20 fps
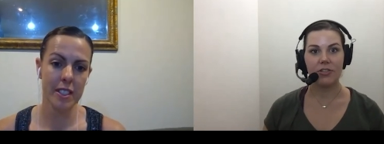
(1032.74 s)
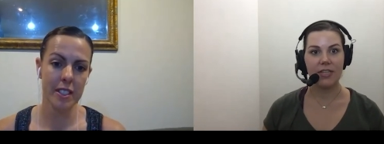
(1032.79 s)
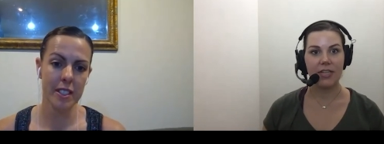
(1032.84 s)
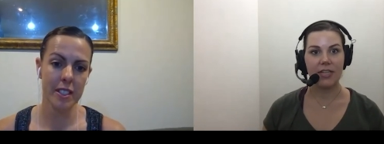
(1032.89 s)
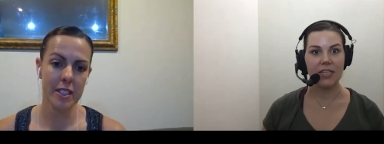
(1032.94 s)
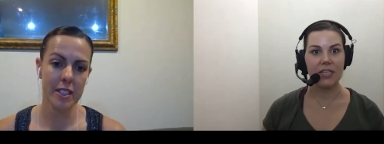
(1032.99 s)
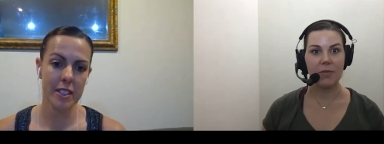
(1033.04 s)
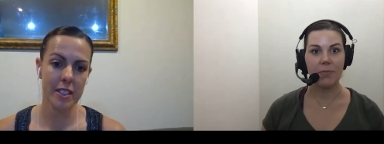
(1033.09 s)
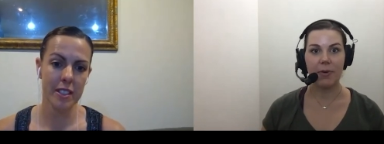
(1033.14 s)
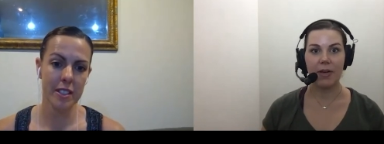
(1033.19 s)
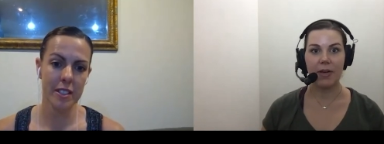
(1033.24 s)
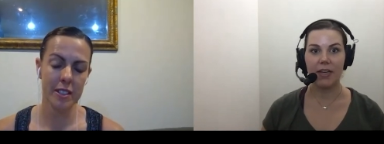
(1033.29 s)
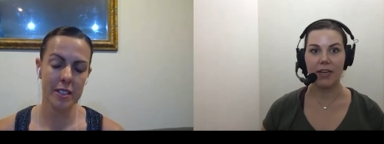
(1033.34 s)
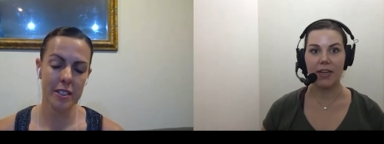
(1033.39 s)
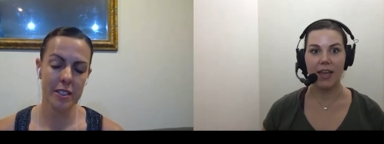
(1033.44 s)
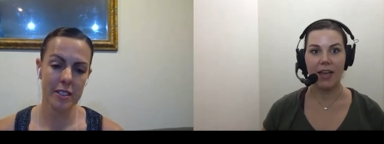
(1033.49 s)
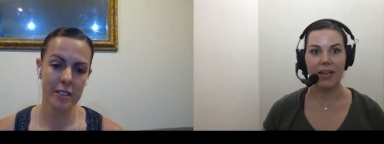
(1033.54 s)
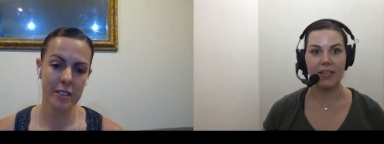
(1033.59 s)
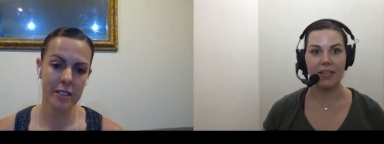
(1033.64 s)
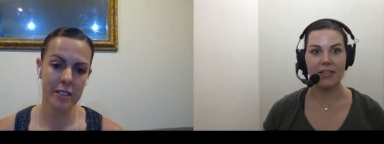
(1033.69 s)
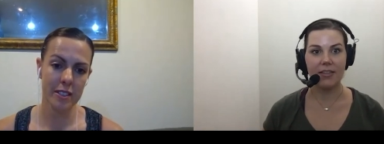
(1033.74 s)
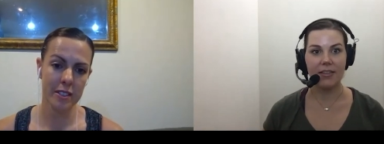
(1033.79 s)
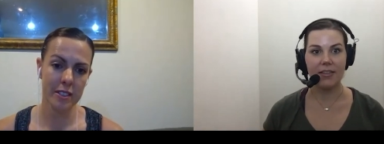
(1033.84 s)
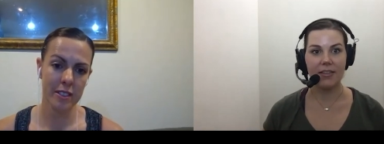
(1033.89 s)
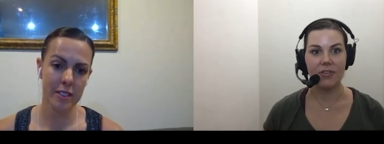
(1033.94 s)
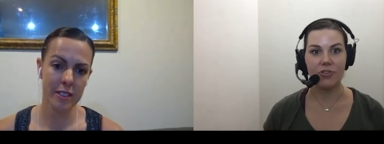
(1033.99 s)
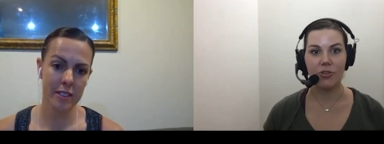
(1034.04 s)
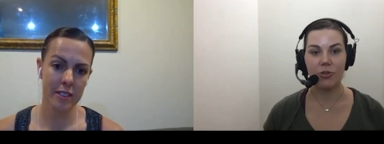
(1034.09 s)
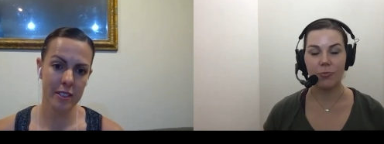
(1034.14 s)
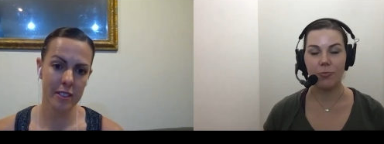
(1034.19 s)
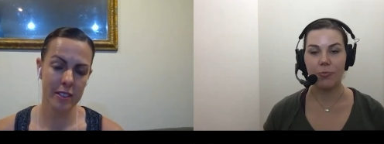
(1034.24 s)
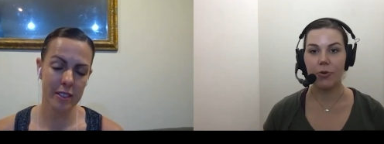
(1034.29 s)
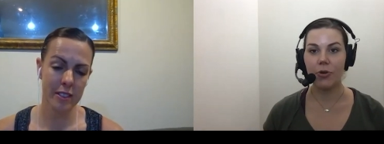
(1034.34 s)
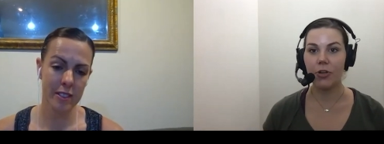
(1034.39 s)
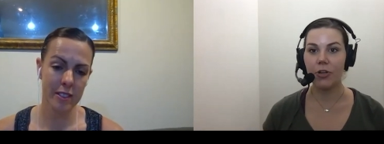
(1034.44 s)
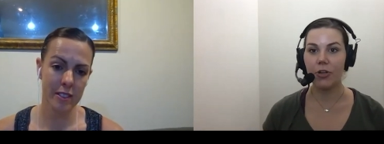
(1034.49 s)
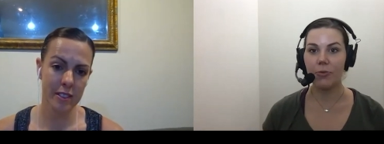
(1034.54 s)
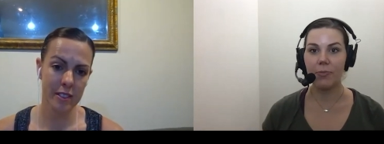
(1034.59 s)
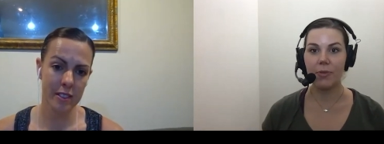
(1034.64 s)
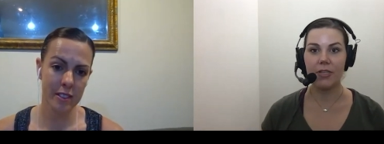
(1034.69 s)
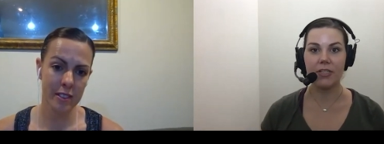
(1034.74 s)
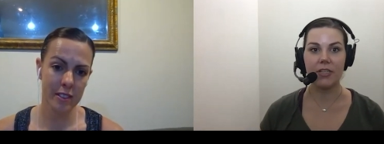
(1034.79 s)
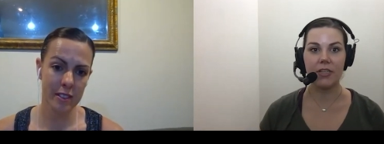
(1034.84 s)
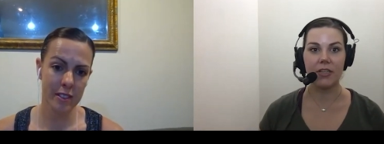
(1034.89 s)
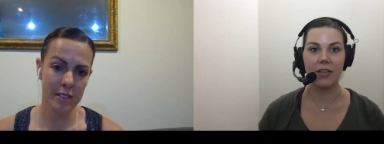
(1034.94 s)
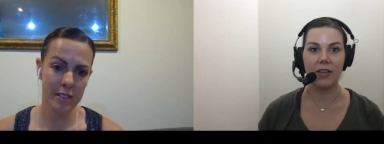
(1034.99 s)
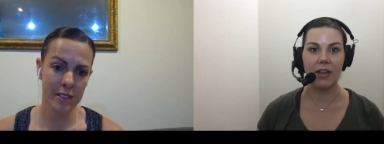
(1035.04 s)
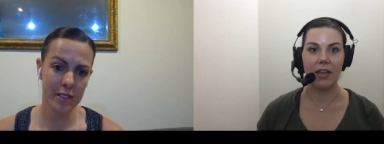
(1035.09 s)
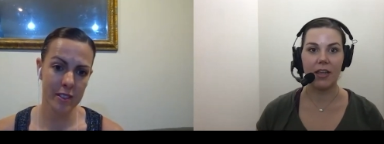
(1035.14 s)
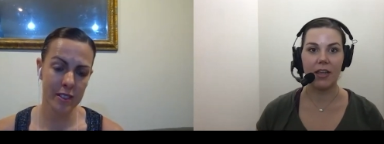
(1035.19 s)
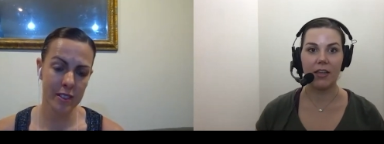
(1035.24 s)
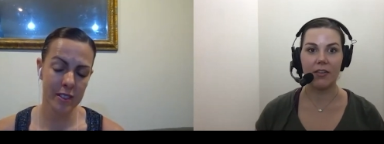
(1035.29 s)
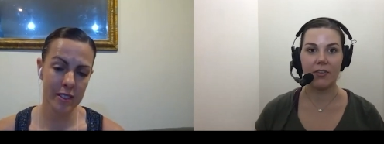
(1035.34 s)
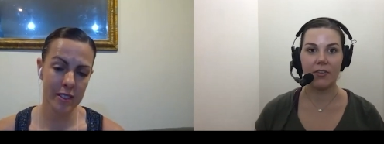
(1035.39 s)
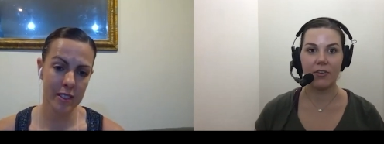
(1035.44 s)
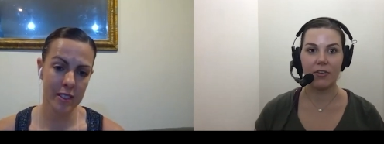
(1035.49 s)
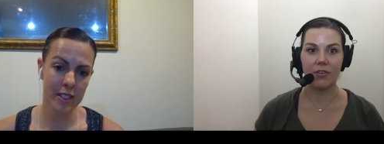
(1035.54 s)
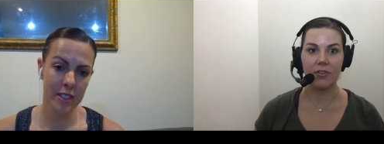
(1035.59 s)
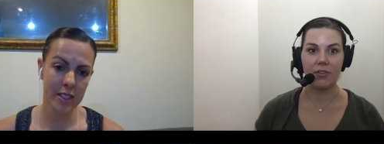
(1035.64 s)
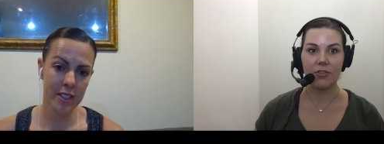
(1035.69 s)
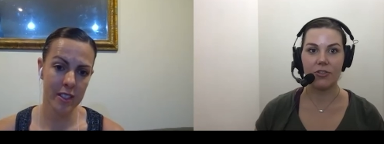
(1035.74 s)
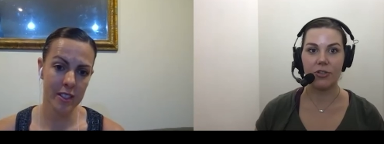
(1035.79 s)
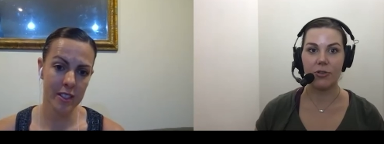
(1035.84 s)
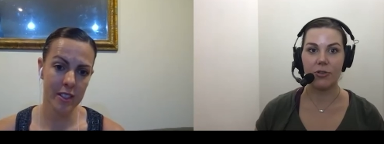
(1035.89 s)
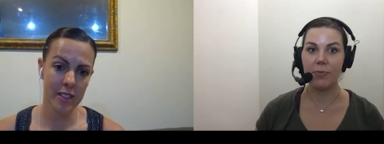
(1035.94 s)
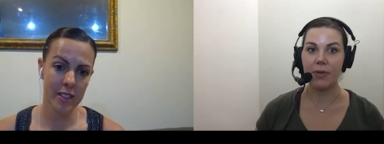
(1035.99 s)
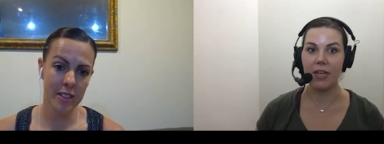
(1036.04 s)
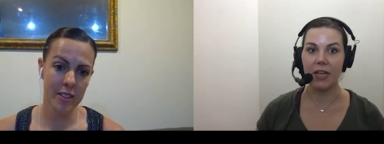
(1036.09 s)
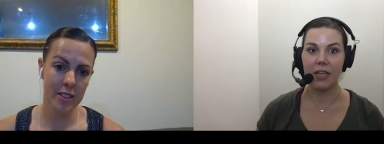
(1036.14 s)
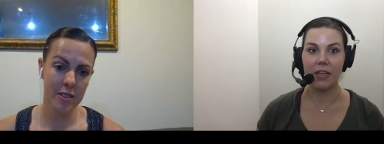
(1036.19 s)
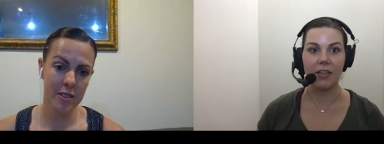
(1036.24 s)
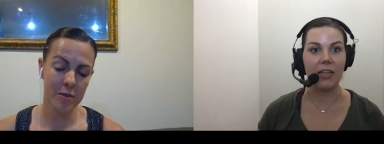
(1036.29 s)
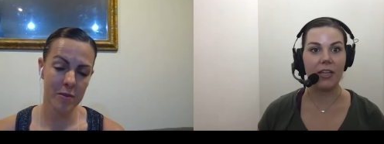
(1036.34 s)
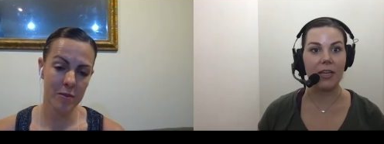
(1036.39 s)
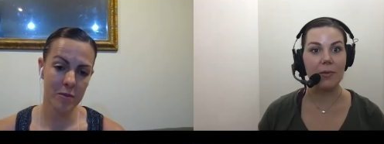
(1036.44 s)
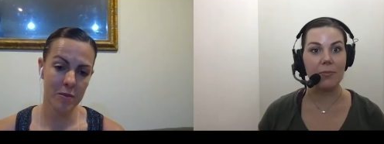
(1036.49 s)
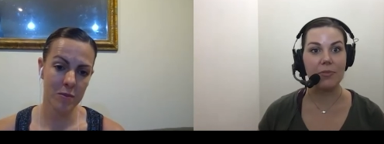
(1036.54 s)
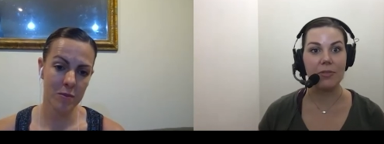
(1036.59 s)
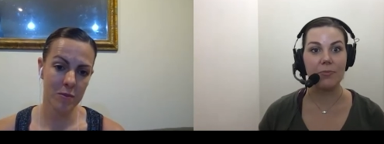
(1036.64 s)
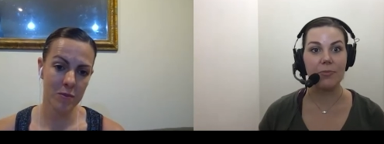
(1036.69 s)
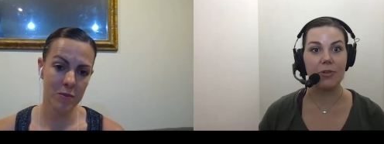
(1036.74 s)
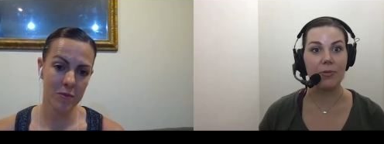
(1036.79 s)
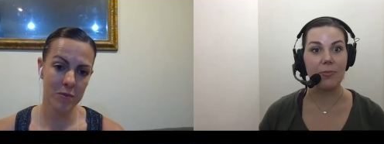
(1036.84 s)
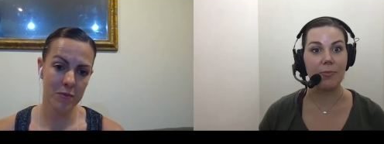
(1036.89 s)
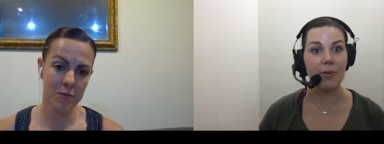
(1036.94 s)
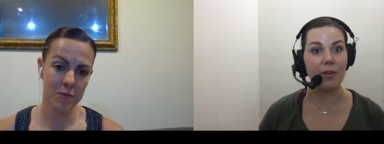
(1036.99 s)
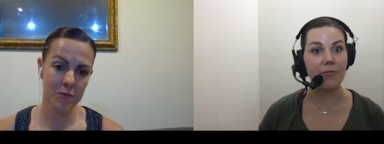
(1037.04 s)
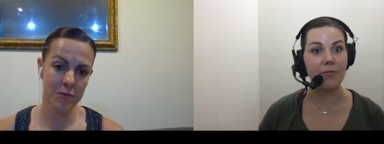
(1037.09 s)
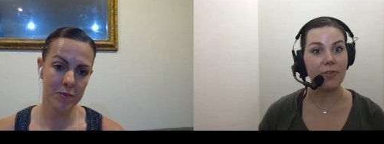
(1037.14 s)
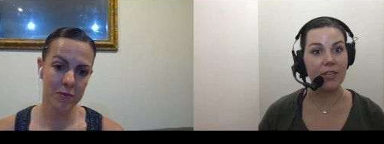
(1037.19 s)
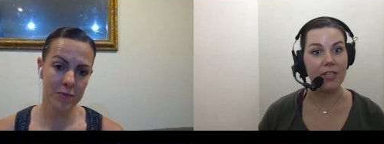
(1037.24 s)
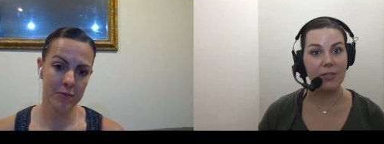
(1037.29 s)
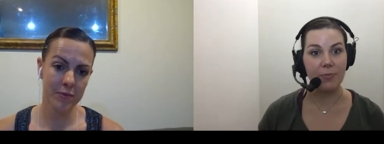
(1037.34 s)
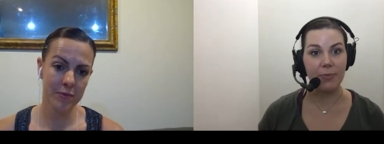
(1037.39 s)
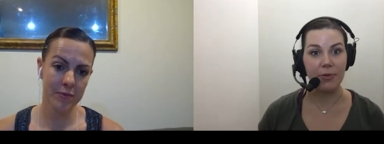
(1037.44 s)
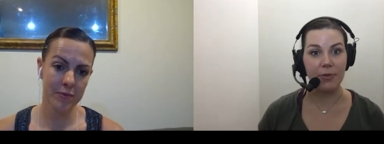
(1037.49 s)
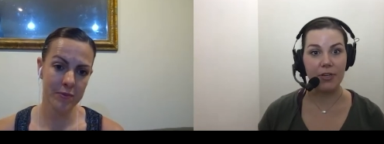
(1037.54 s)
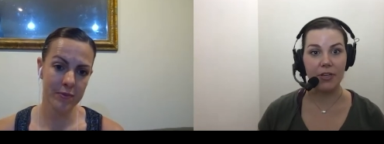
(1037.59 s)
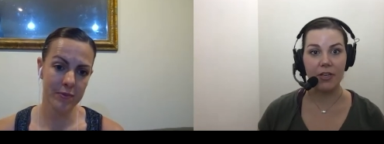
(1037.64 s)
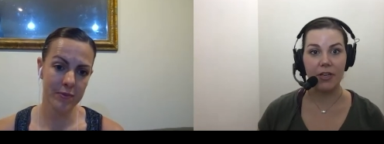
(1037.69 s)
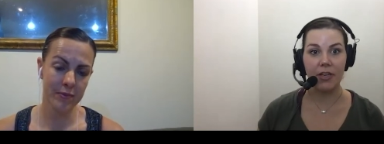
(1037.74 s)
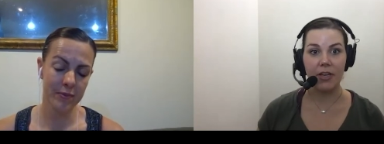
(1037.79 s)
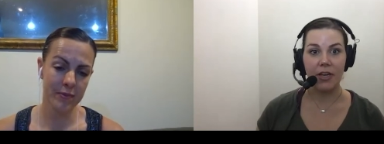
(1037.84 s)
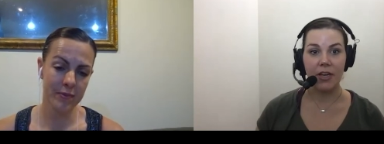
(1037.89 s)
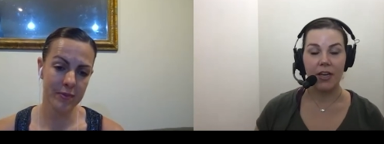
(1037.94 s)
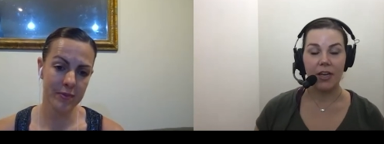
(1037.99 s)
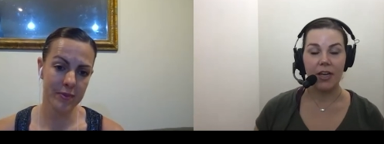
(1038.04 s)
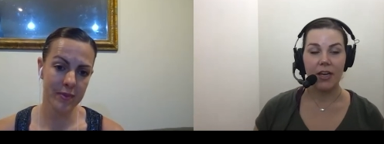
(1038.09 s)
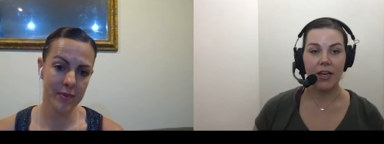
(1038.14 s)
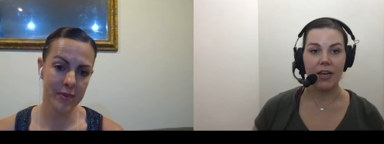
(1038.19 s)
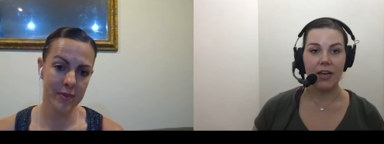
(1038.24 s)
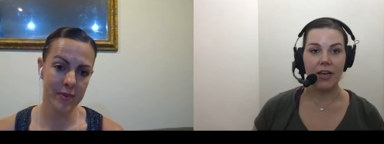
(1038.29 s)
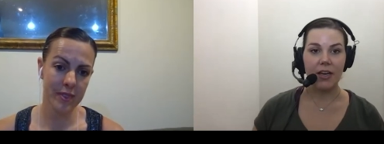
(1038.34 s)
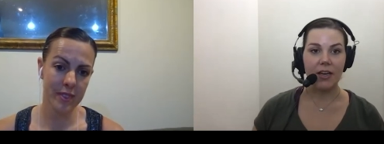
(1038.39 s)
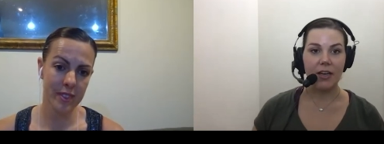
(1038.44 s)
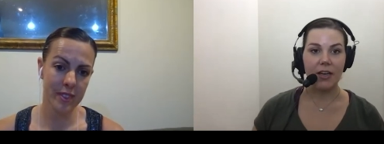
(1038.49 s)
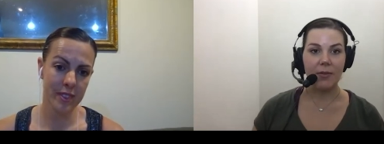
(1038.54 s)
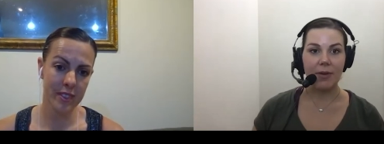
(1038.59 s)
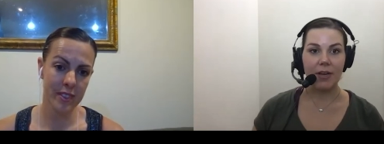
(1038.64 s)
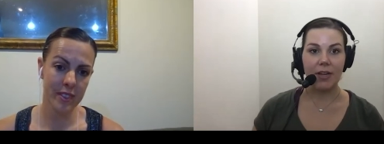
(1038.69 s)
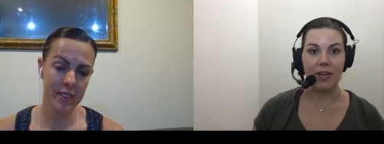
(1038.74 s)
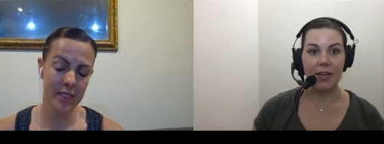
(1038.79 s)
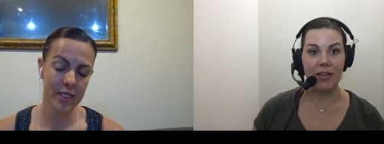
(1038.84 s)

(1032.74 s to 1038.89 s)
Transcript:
Speaker 1: takes the podcast and then she'll put them into like little 2-minute clips and put them on Facebook, um, on